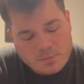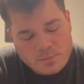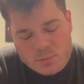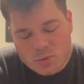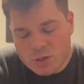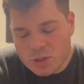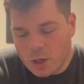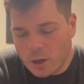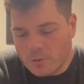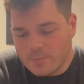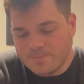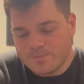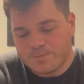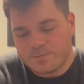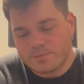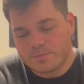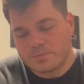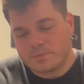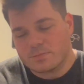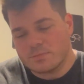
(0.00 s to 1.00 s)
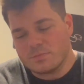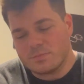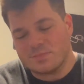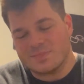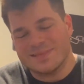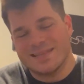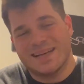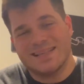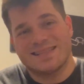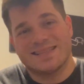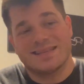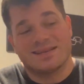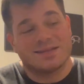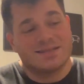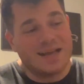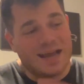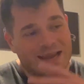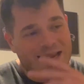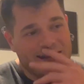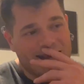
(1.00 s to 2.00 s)
So that's just a little
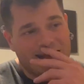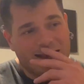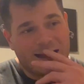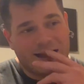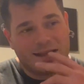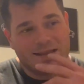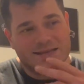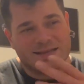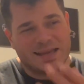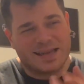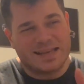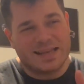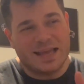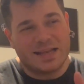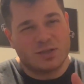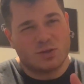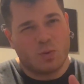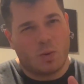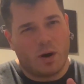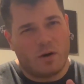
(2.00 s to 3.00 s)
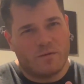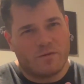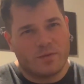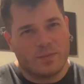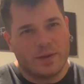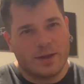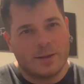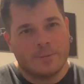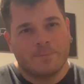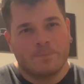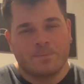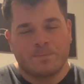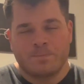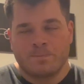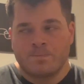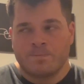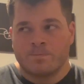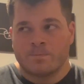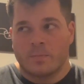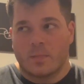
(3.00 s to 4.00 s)
check-in. It's like day 12 for me,
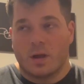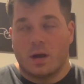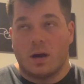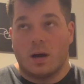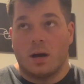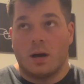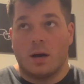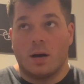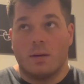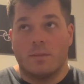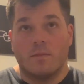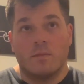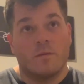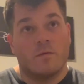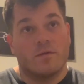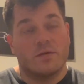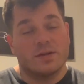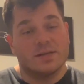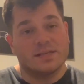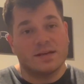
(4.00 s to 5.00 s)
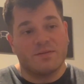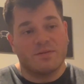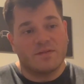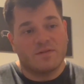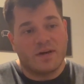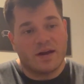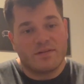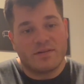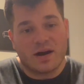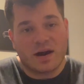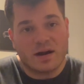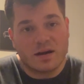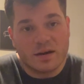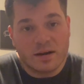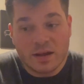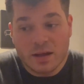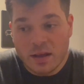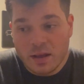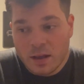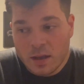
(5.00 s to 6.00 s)
for the 75
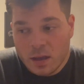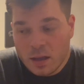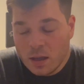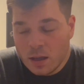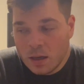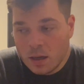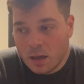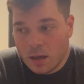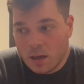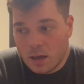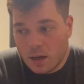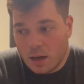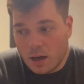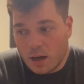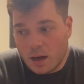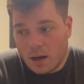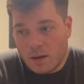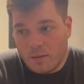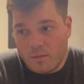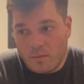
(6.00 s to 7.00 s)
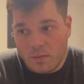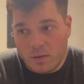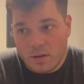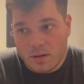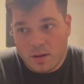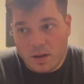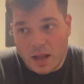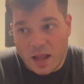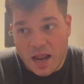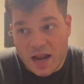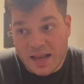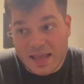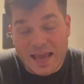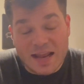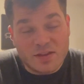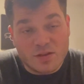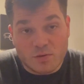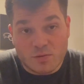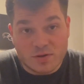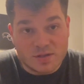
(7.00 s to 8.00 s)
hard. And
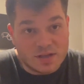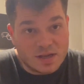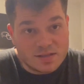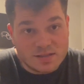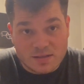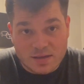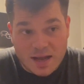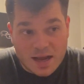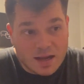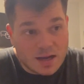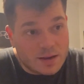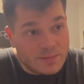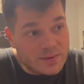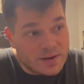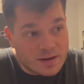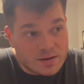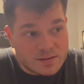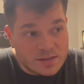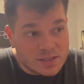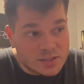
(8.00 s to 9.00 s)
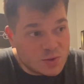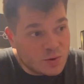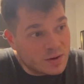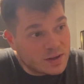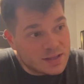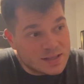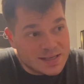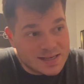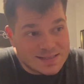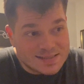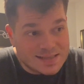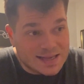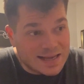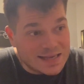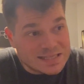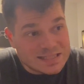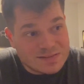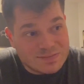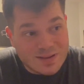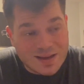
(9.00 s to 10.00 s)
again, the results are not coming nearly as quickly as I
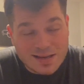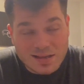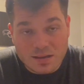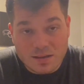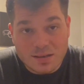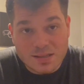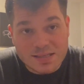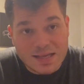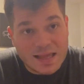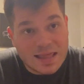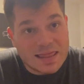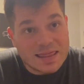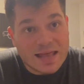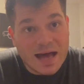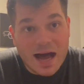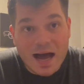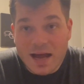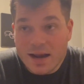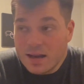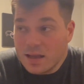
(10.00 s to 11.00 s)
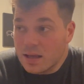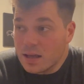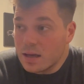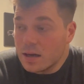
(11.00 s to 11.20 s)
expected or as I thought.